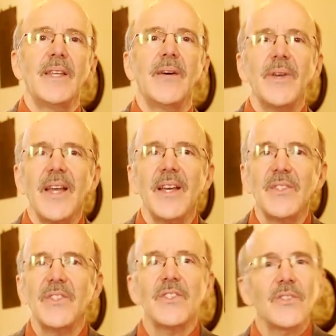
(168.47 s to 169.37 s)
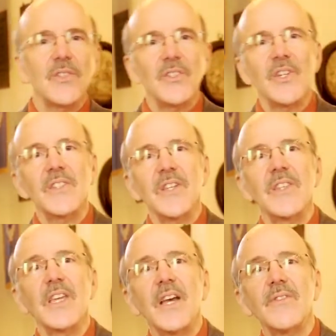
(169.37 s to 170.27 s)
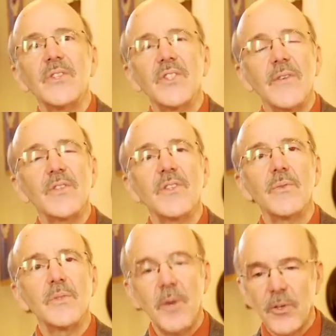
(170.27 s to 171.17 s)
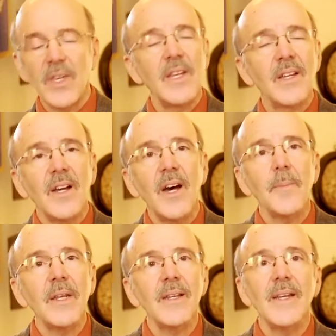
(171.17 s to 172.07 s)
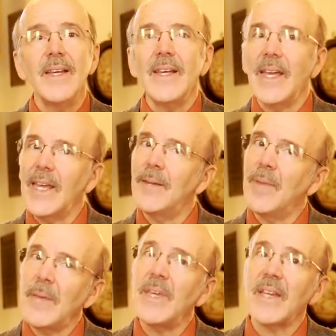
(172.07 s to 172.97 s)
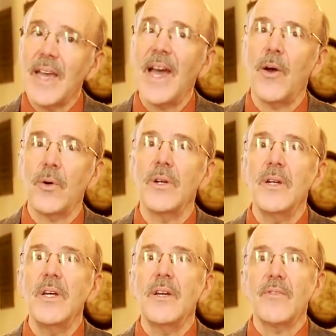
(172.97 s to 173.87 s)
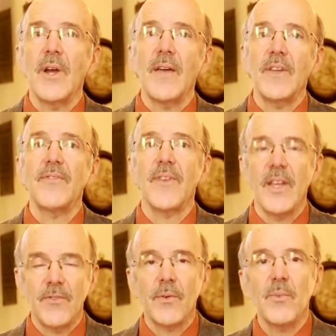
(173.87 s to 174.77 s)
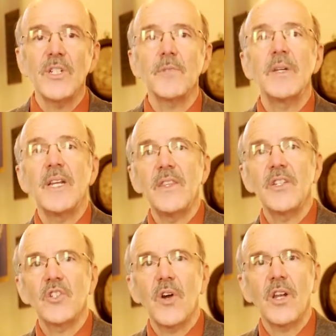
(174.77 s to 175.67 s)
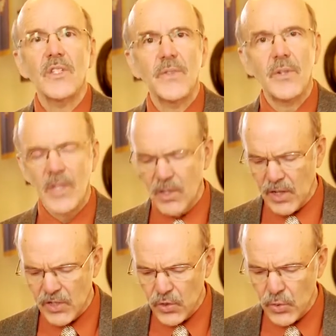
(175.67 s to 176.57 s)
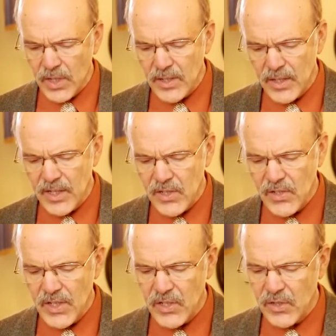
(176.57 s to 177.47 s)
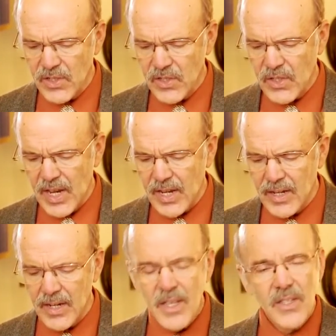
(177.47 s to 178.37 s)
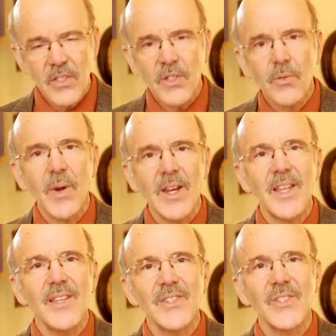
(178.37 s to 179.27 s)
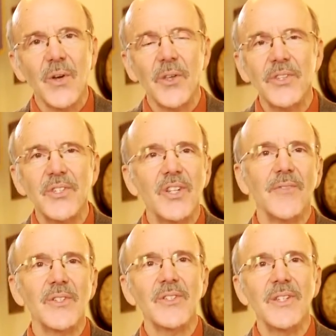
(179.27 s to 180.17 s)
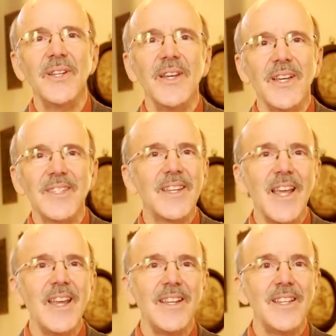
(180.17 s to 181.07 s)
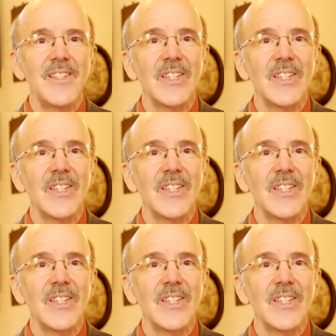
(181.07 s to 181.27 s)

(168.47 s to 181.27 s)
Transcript: Now, in essence, they're suggesting that Jefferson was both incompetent and maybe a coward for having fled from Richmond and then Charlottesville and not joining the legislature in Staunton. This is a great insult to Jefferson as an 18th